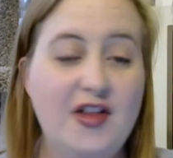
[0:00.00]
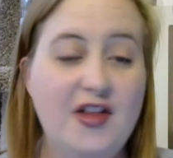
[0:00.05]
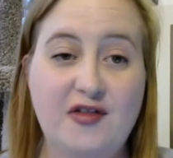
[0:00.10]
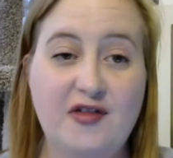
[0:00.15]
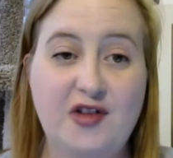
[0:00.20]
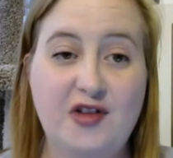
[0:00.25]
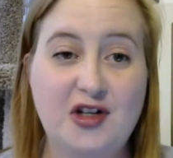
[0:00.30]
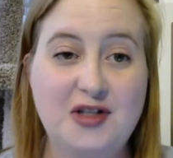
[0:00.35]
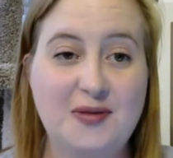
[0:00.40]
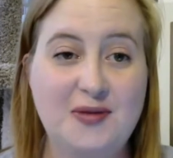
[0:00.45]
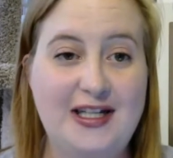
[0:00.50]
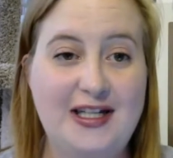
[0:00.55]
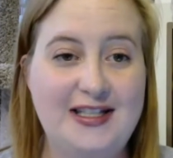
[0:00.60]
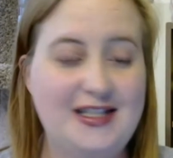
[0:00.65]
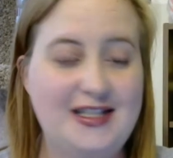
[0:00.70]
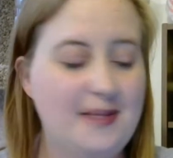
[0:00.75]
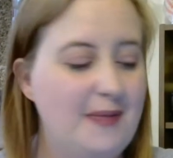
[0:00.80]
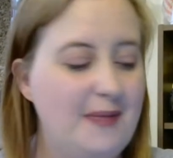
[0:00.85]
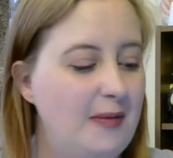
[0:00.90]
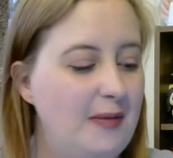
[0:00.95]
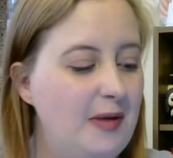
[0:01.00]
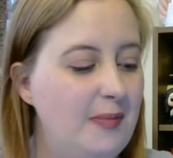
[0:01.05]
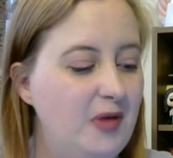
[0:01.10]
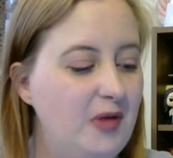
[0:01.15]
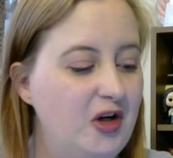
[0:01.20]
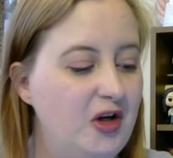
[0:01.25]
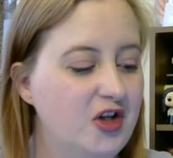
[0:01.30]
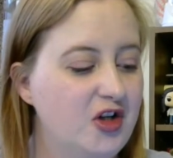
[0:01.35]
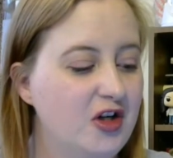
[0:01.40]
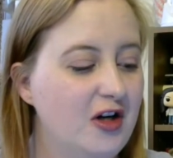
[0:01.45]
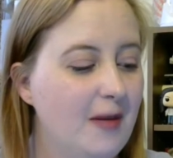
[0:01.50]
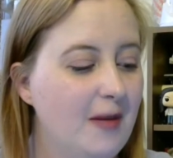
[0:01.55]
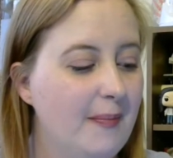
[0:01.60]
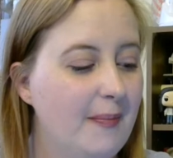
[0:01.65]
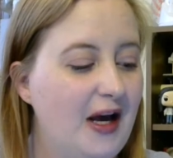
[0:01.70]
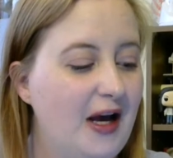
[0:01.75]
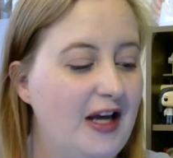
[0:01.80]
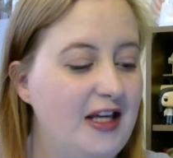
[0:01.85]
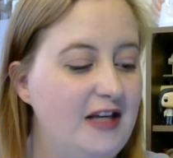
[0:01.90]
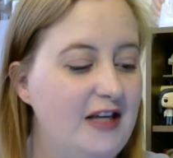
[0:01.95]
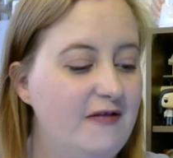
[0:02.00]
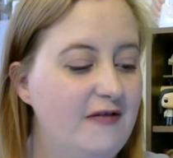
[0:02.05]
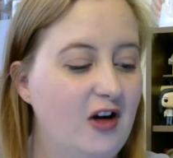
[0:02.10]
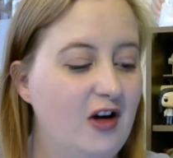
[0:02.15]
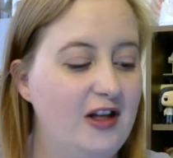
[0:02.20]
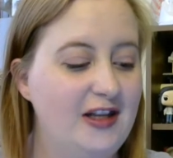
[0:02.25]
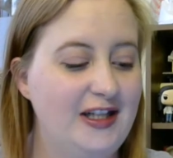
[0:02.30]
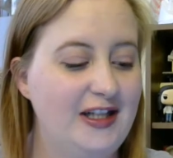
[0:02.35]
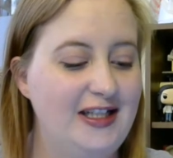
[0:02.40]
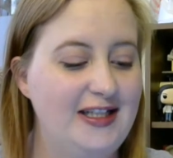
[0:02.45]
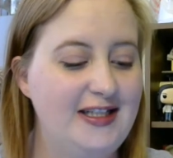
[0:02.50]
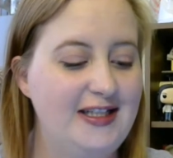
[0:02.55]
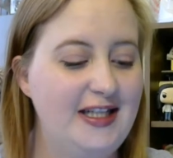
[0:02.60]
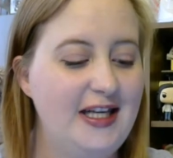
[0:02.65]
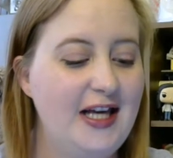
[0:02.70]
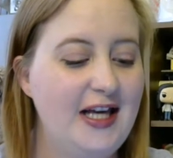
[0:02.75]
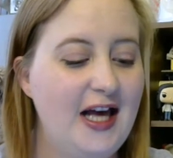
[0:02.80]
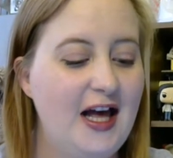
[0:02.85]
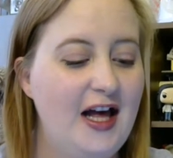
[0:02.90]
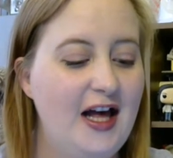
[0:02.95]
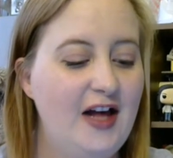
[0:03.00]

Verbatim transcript: The first one is The Baby Merger by Yvonne Lindsay.